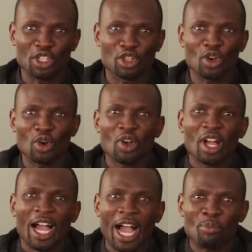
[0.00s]
video,
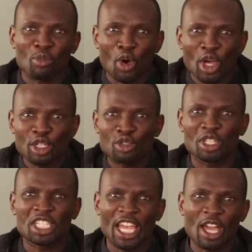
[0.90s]
I'm going
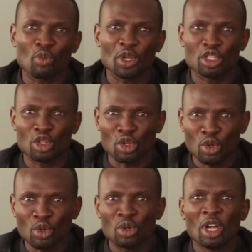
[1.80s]
to share with
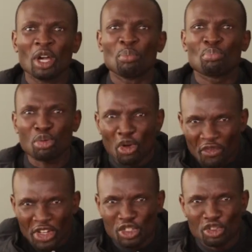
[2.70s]
you
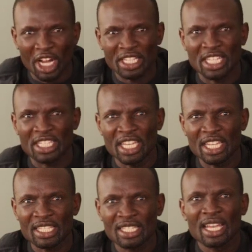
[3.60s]
proven
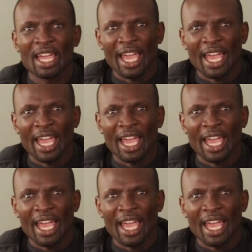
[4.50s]
strategies,